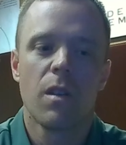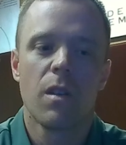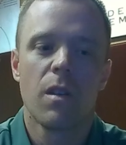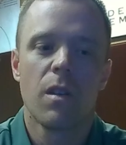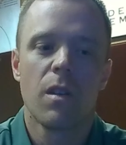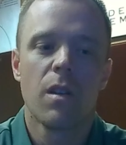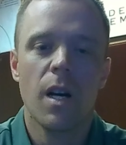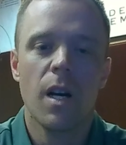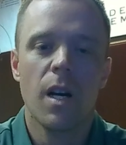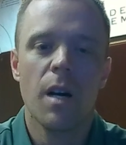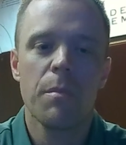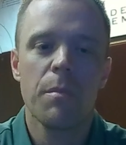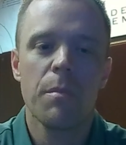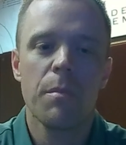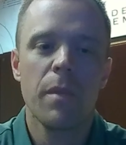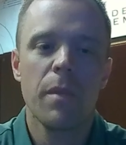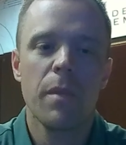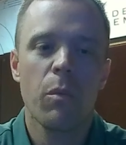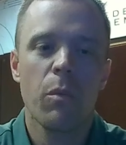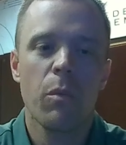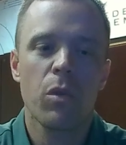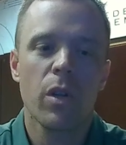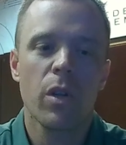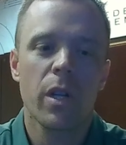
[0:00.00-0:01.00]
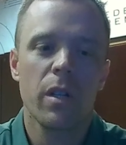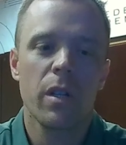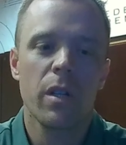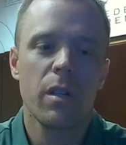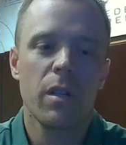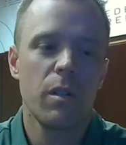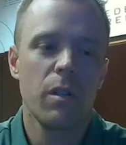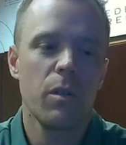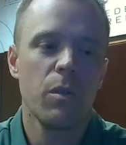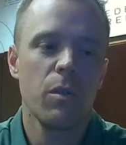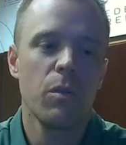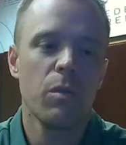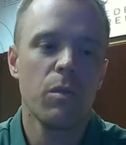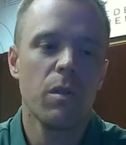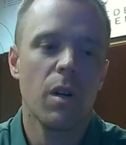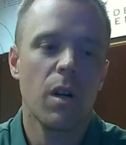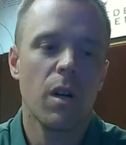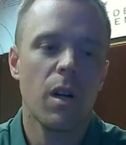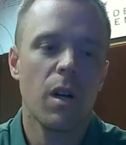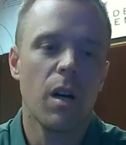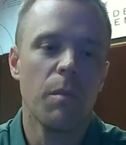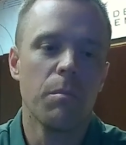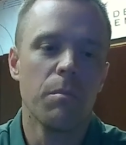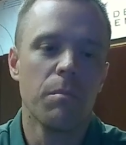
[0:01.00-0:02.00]
Yeah, we're looking to
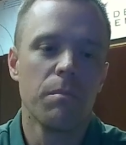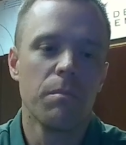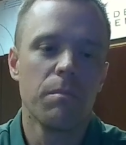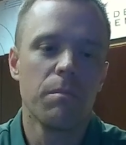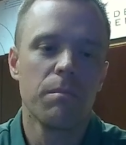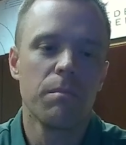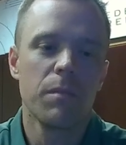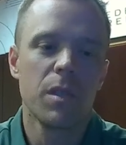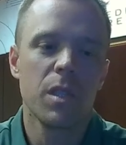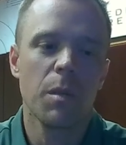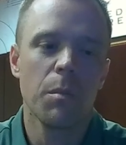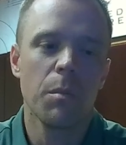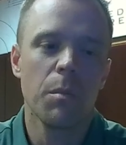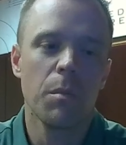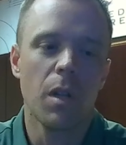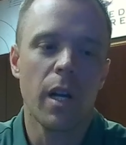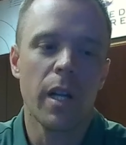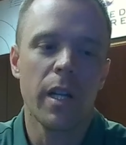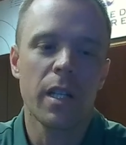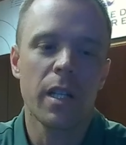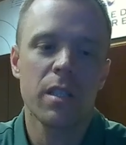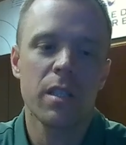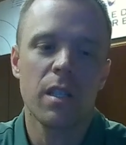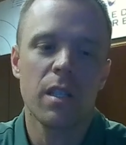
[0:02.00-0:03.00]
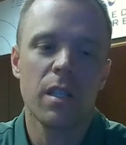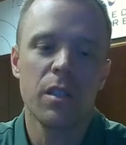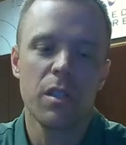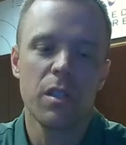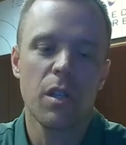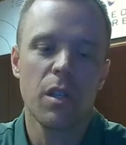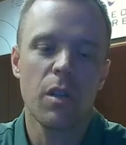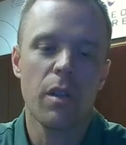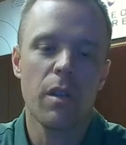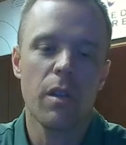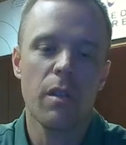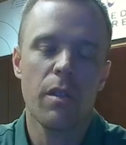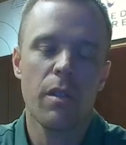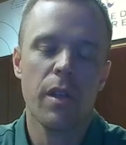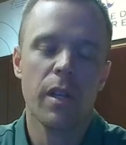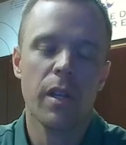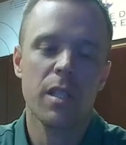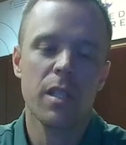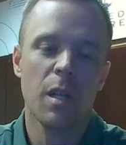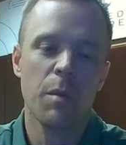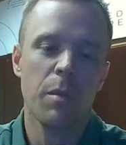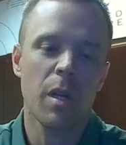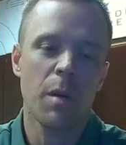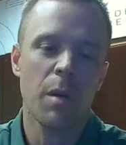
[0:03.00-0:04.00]
do some line extensions. Things that are
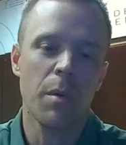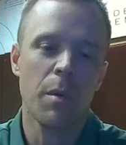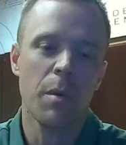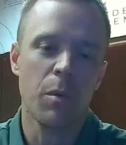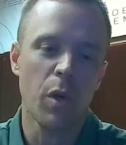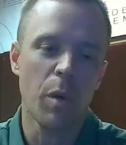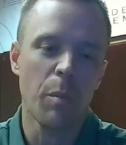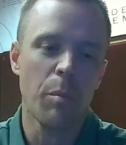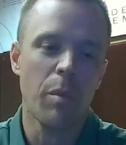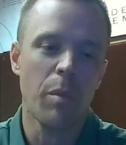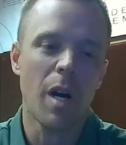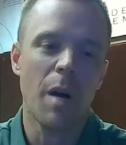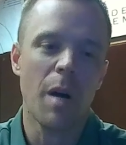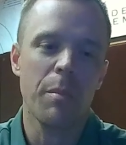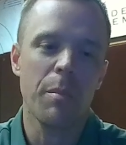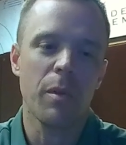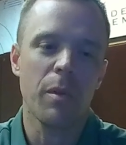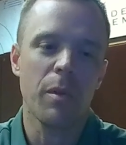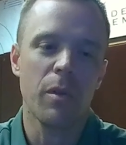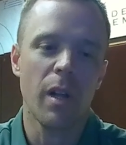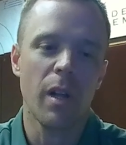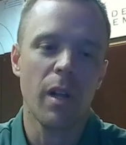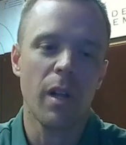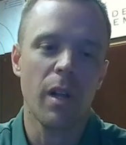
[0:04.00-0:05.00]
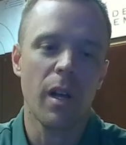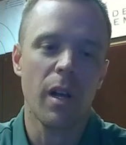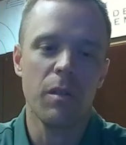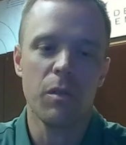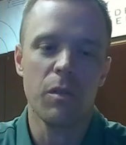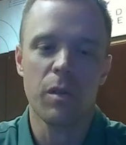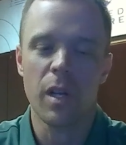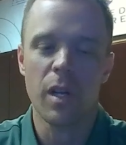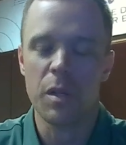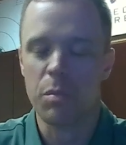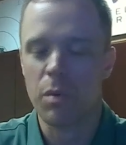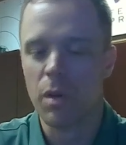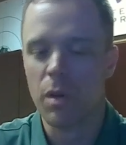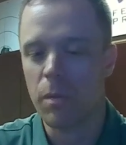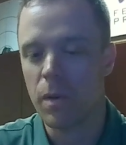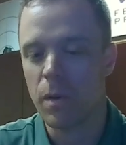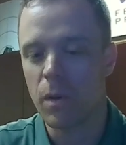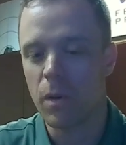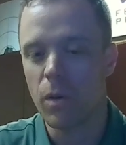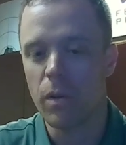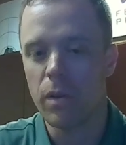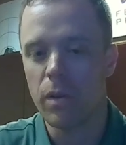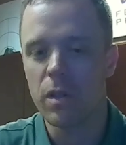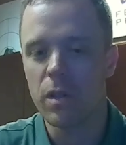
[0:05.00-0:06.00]
becoming really popular now. You guys probably know
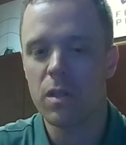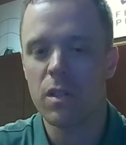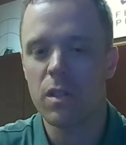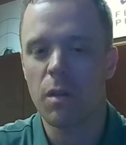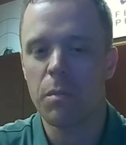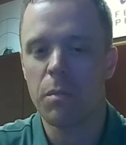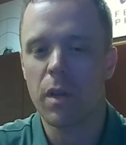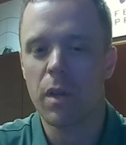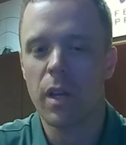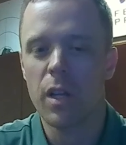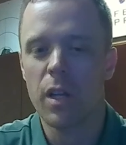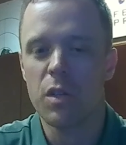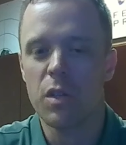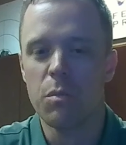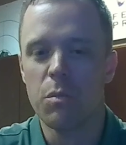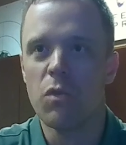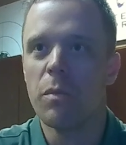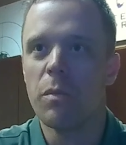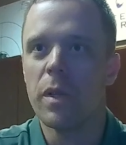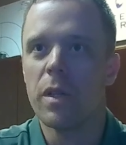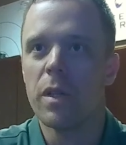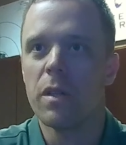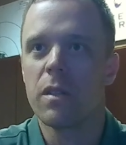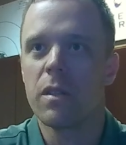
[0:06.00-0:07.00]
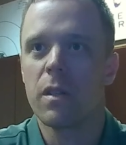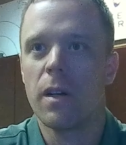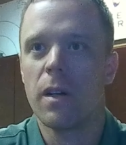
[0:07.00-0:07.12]
the sub gauge movement.